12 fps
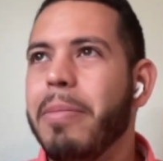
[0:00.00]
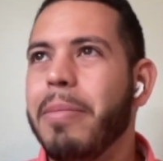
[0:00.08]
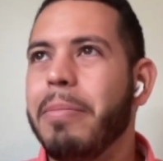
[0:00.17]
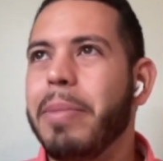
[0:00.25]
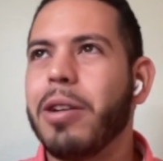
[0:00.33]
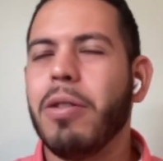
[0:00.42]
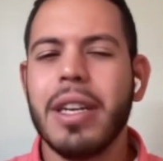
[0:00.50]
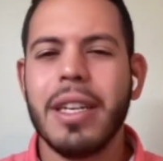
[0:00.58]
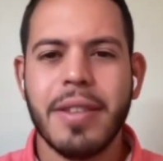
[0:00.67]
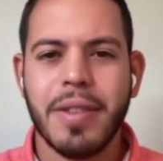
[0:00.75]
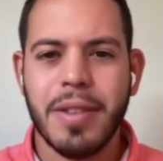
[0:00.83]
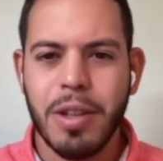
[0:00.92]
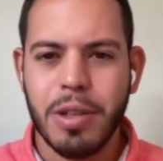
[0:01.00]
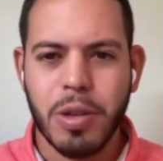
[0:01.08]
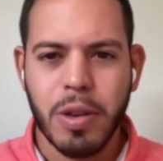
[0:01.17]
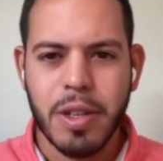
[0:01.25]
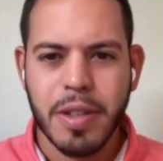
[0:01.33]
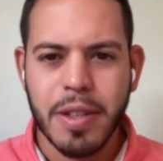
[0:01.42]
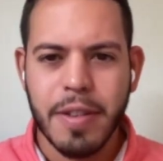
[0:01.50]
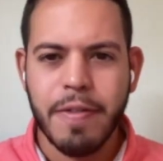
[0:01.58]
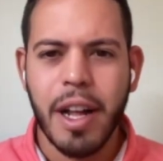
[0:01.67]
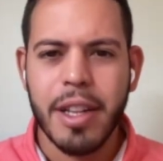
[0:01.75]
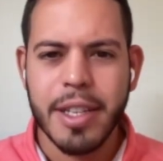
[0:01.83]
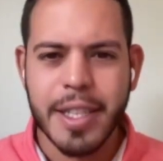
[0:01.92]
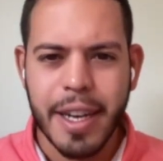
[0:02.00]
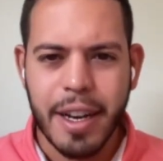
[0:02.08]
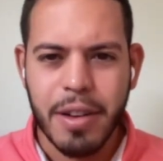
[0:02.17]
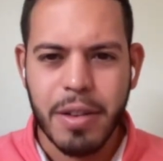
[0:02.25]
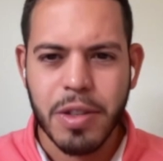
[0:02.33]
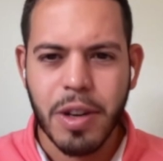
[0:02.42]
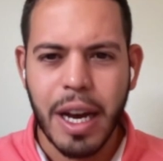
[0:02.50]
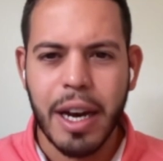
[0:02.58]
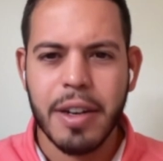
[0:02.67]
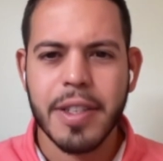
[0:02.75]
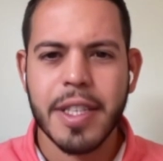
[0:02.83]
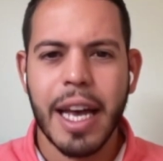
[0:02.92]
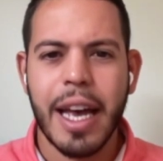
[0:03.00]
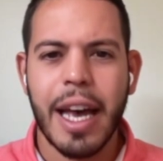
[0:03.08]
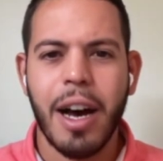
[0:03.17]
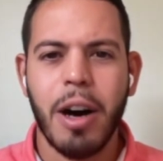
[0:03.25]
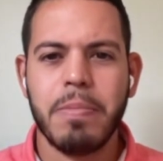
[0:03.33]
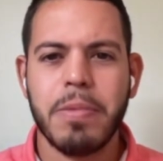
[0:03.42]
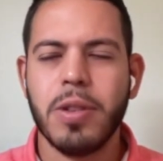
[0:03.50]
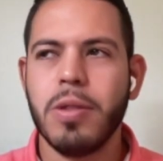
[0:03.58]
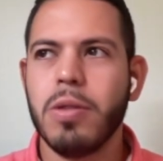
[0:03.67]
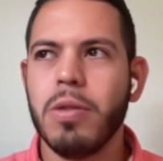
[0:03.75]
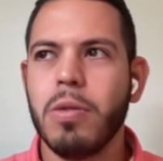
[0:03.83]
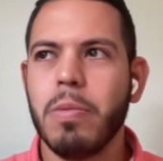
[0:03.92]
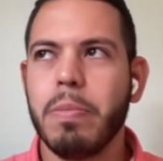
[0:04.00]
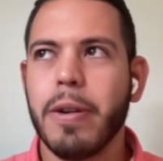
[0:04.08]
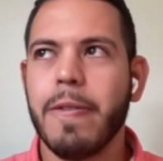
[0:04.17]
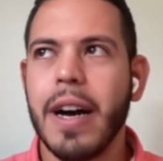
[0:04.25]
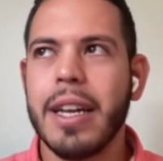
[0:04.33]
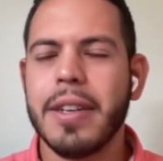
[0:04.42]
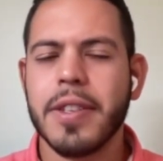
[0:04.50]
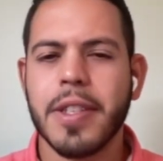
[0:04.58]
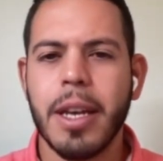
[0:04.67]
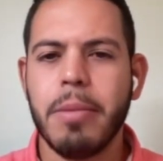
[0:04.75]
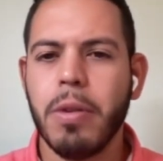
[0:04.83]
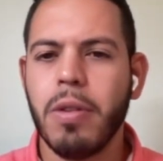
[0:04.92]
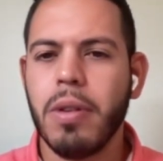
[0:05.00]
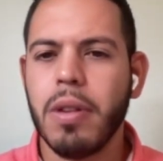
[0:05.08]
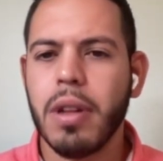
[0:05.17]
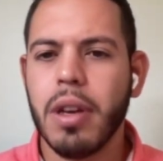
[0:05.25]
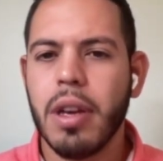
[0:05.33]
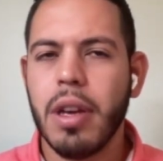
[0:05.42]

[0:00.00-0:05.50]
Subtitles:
Bitcoin is notoriously volatile. So how does that help to provide a stable